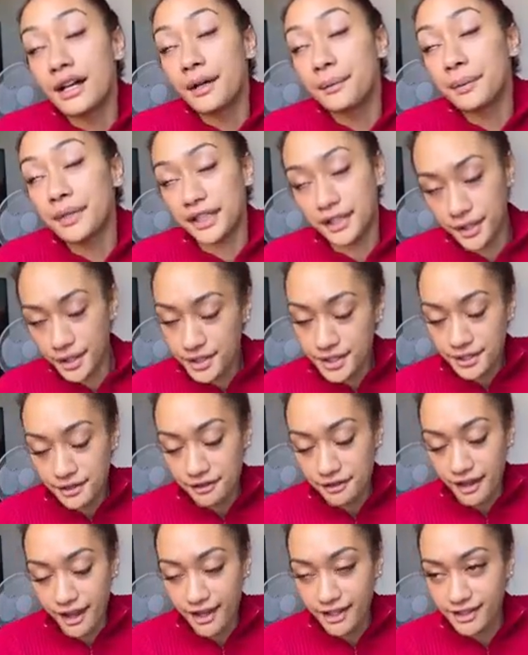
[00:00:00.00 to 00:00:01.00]
because of
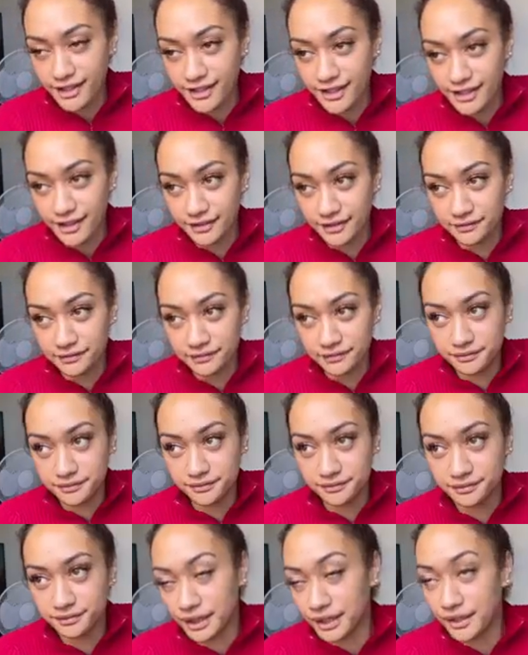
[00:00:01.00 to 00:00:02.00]
that,
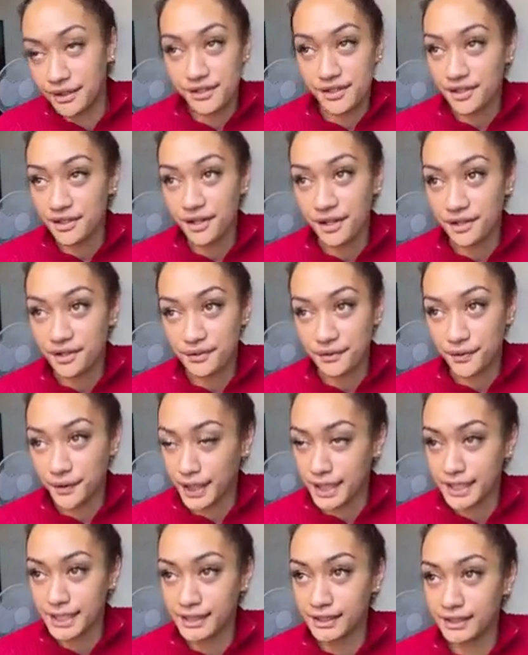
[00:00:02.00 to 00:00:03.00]
because of those
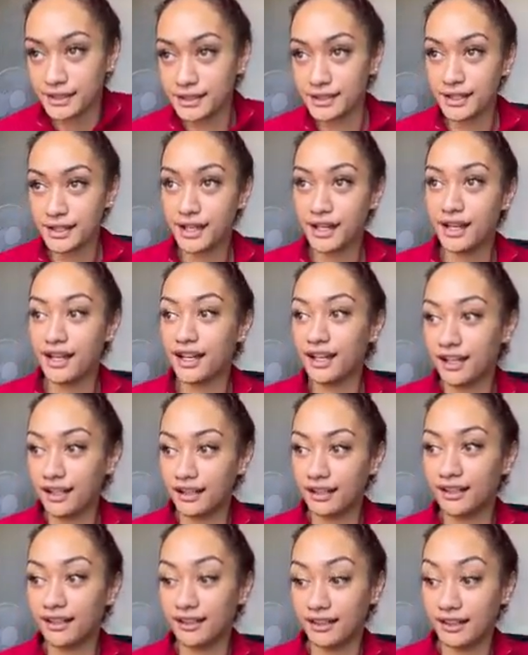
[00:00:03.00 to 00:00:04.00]
reasons,
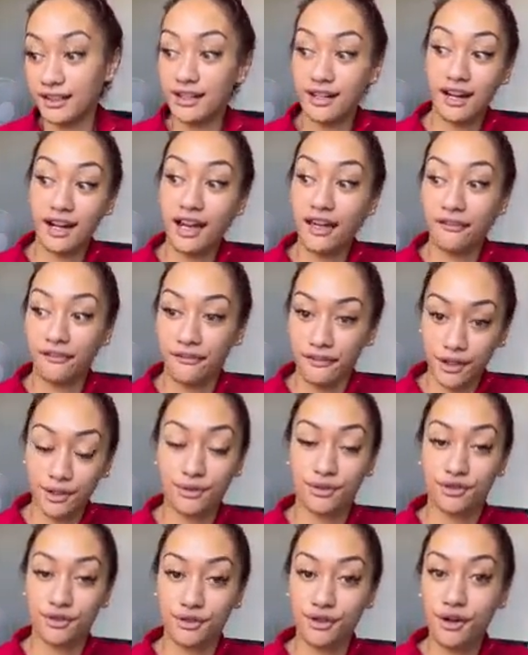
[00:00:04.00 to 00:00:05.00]
I feel
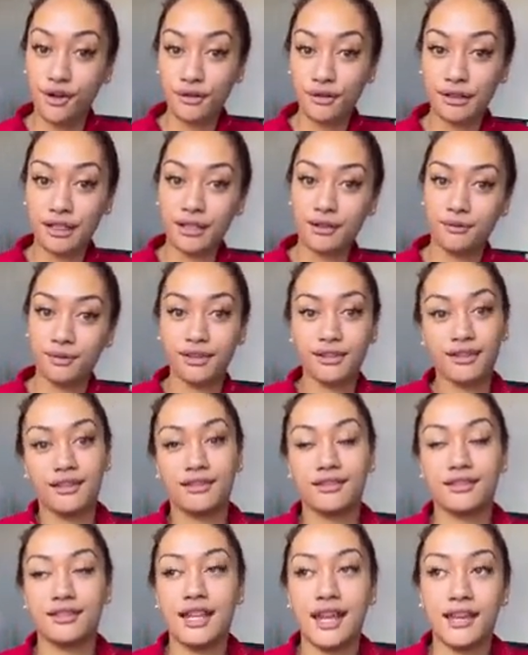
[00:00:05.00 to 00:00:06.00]
strongly with
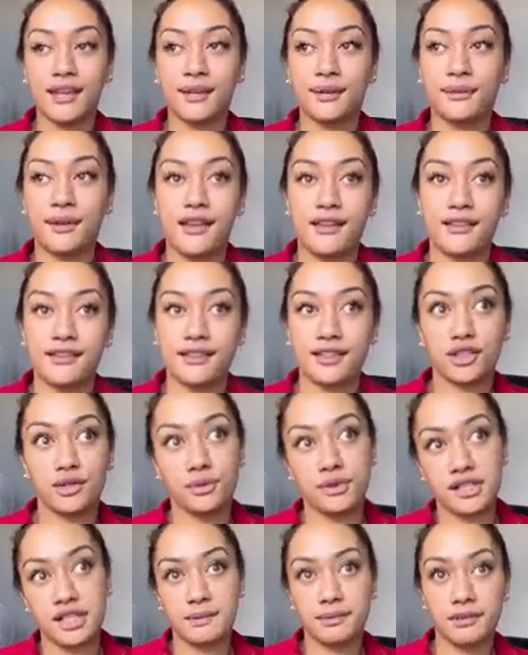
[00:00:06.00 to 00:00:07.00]
this takeaway is
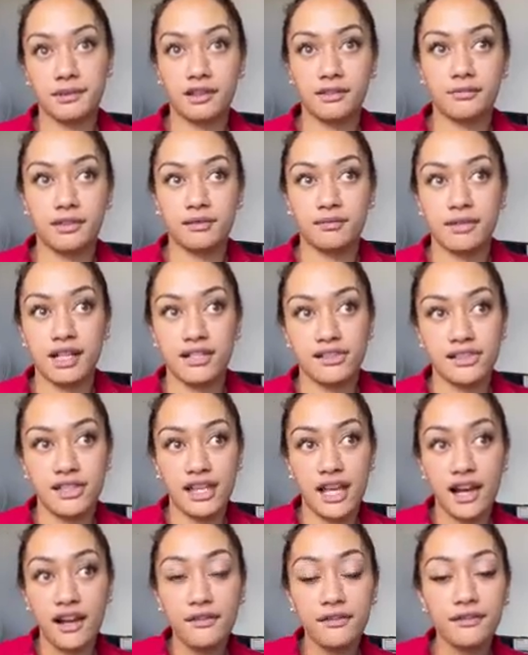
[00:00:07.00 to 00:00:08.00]
to experiment
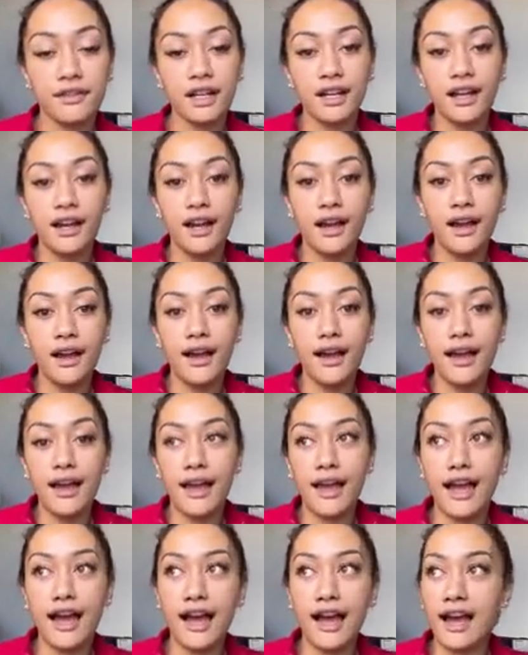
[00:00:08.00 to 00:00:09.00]
myself.
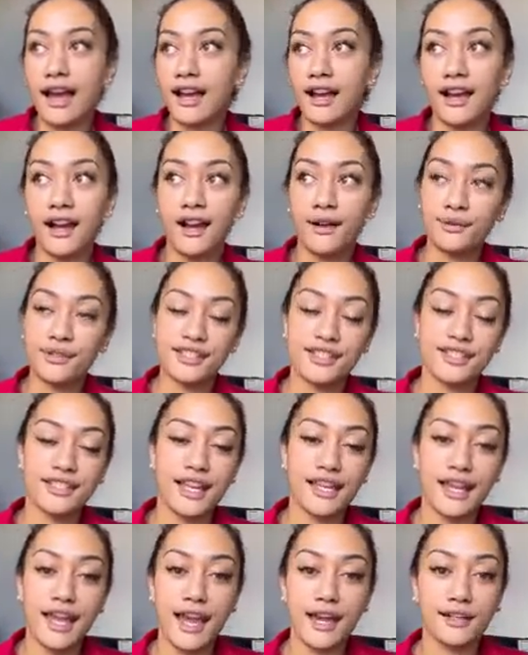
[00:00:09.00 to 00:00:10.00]
I would
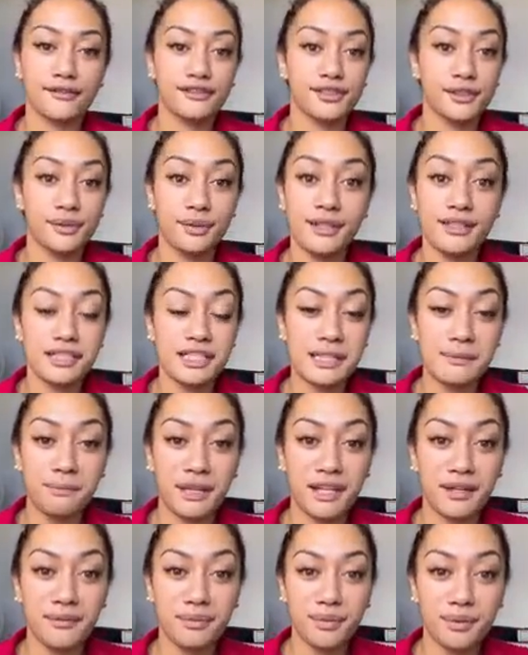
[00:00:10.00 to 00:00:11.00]
say out of 20
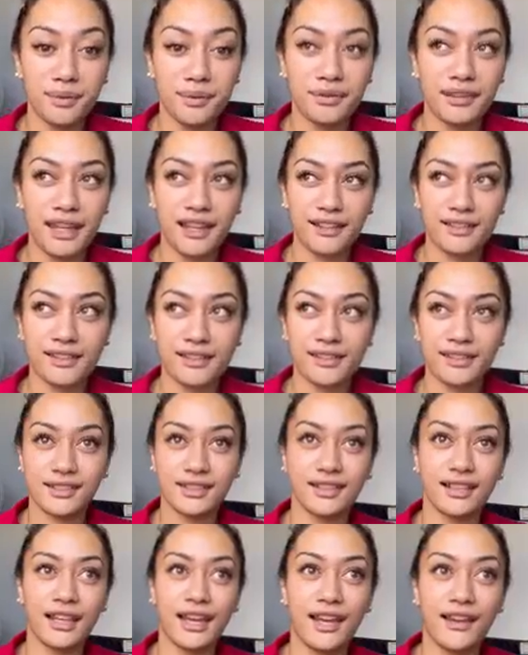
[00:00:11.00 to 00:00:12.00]
people that
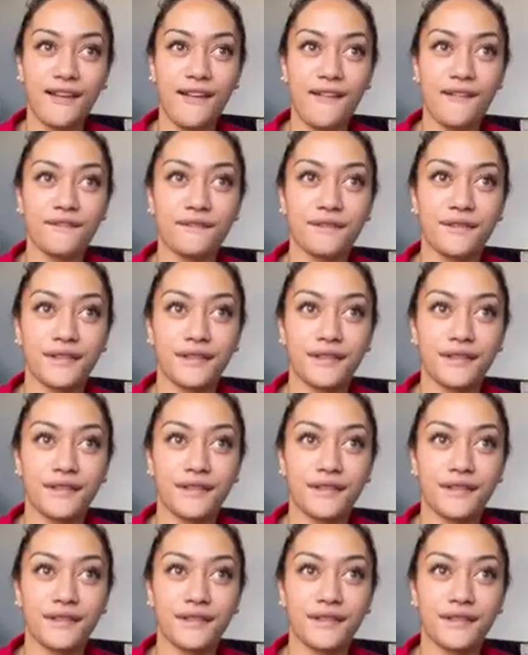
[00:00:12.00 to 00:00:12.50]
have,